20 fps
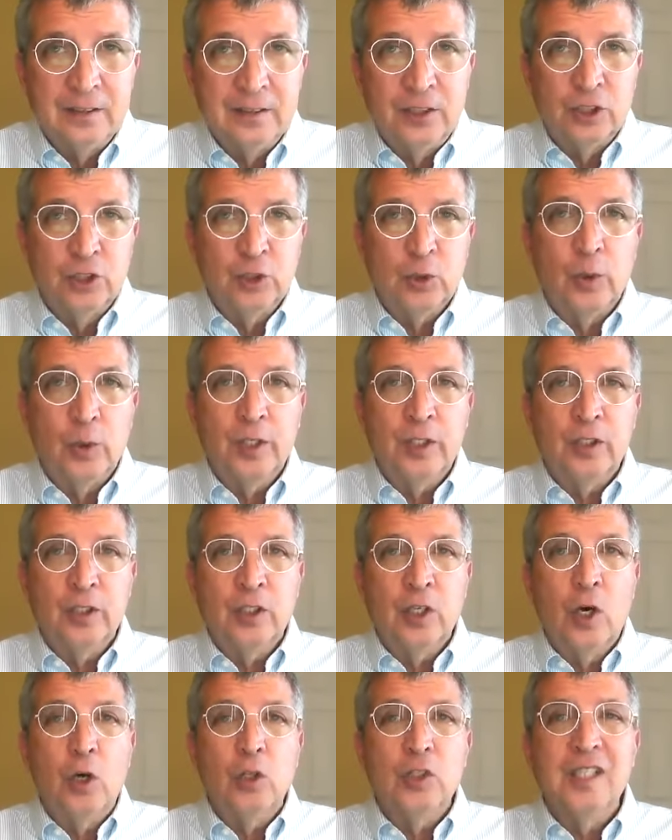disorder
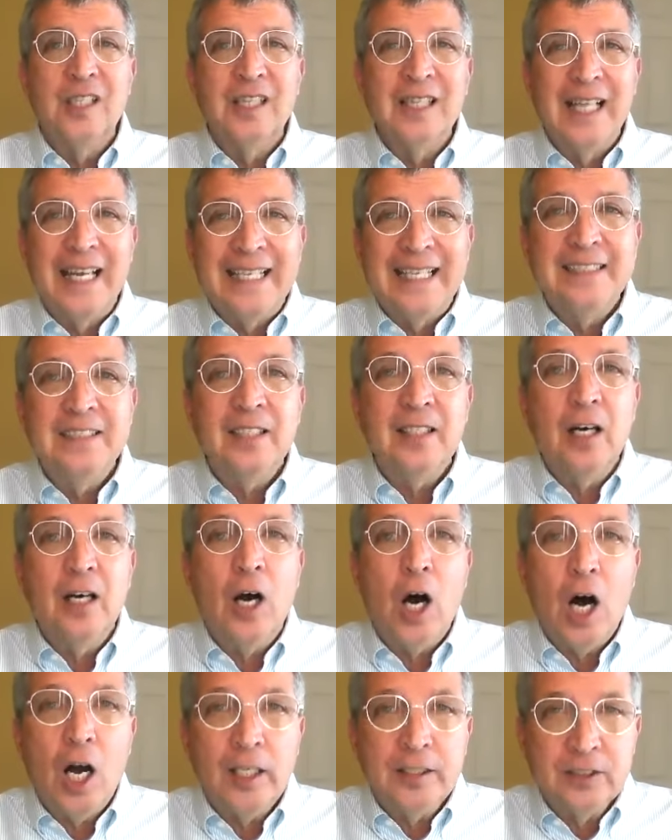called late
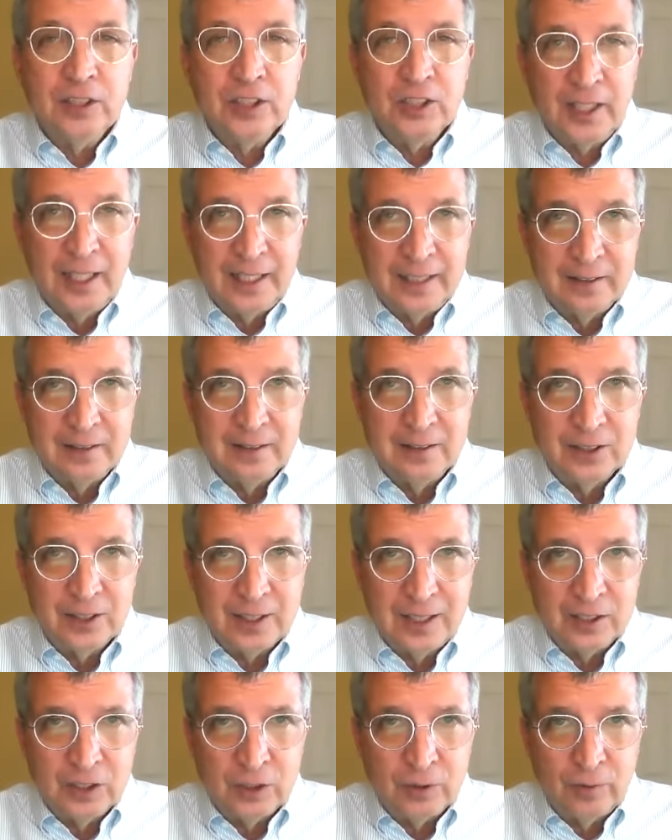onset
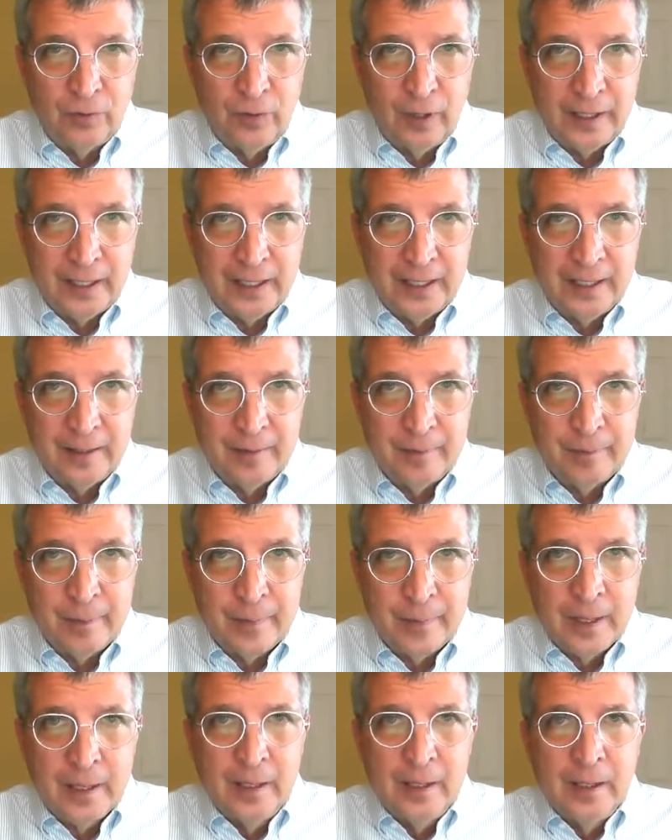schizophrenia,
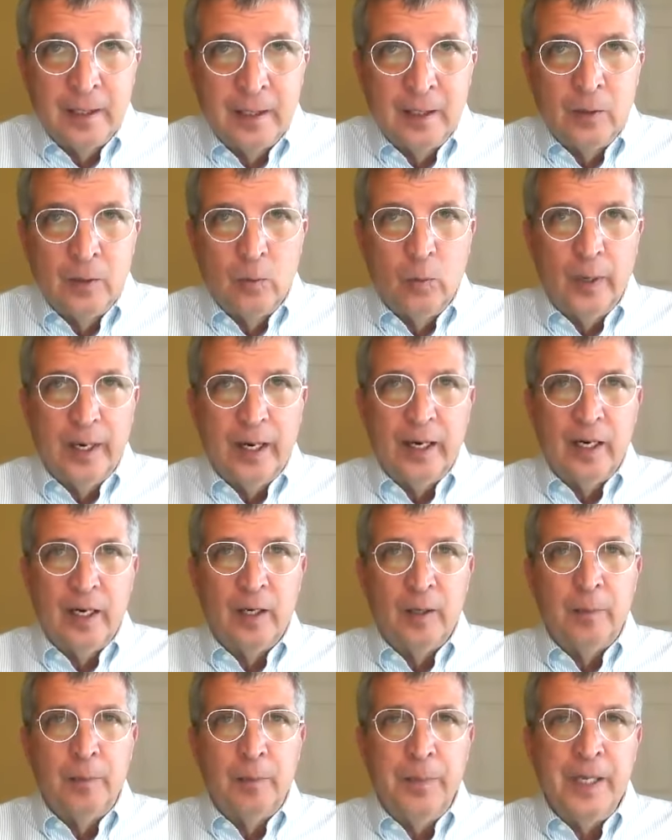
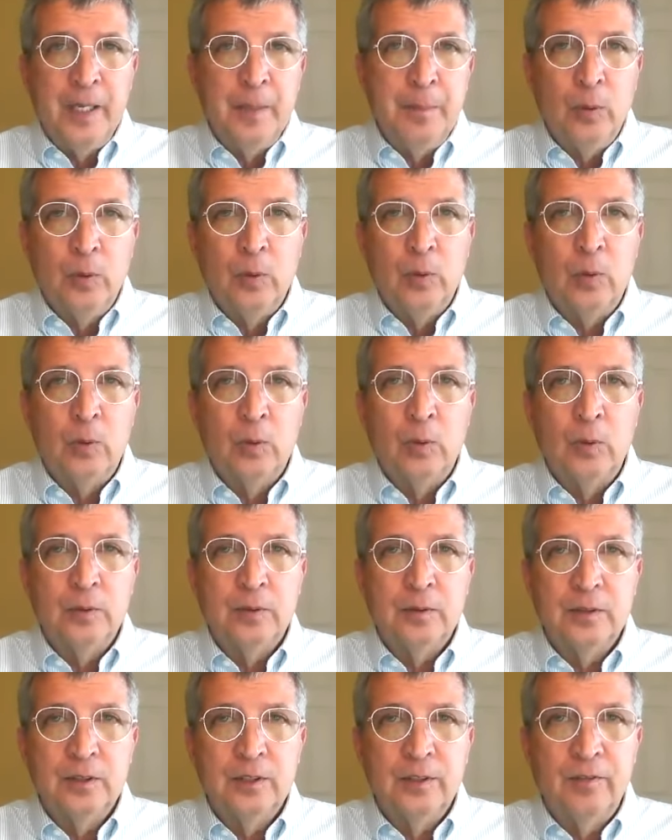where people
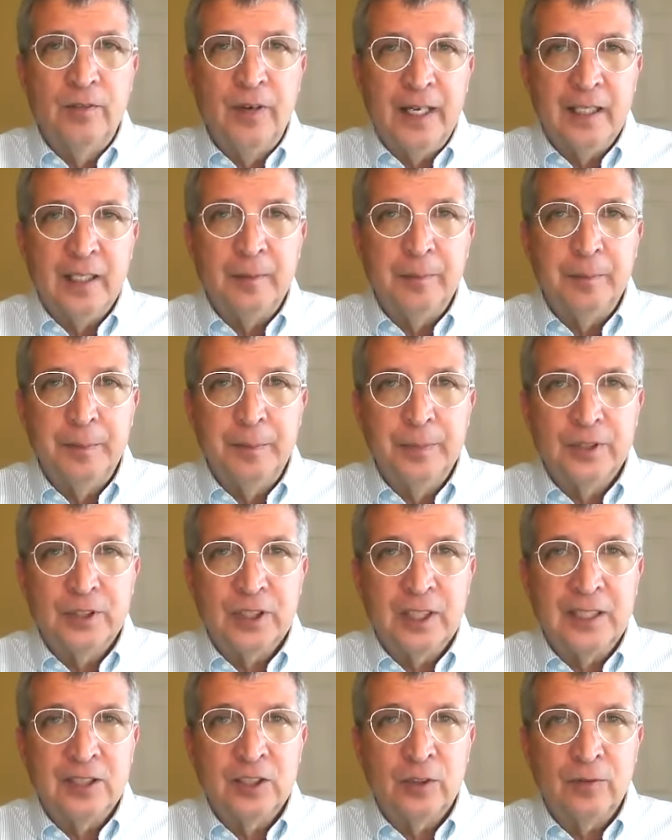develop
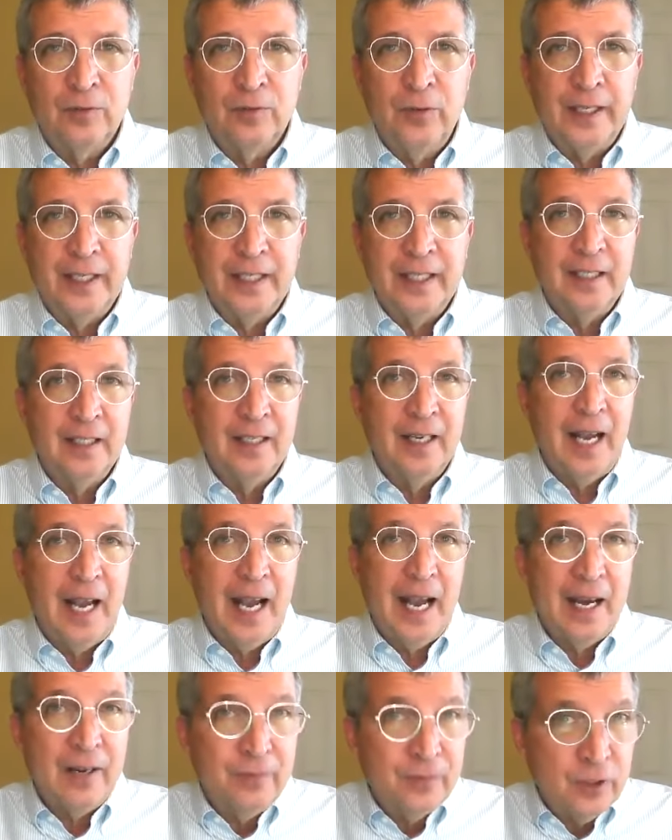schizophrenia
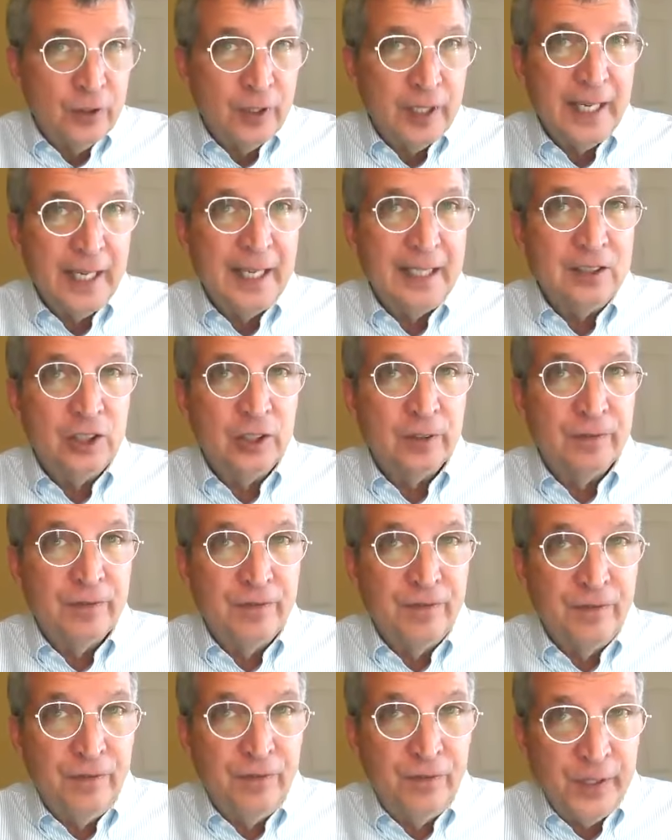after the age of
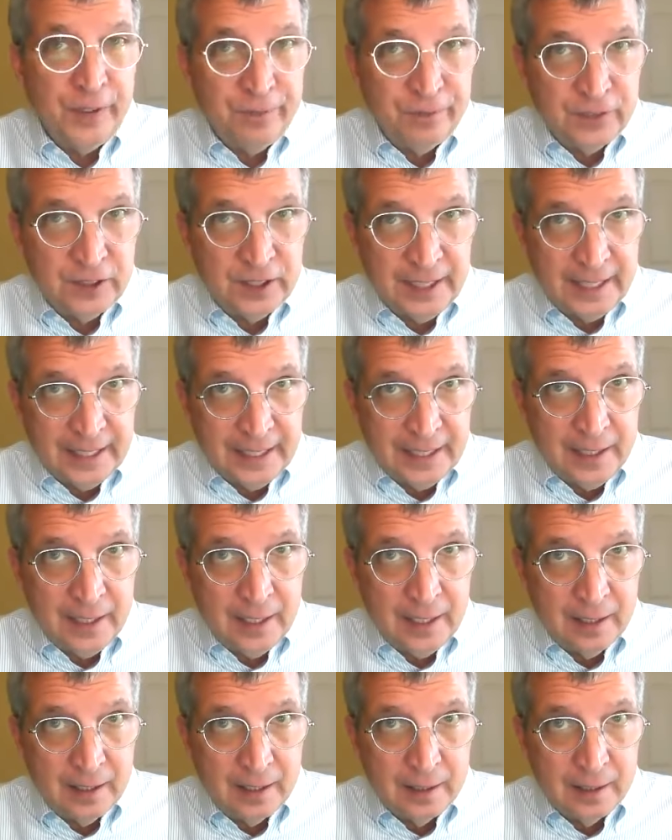50,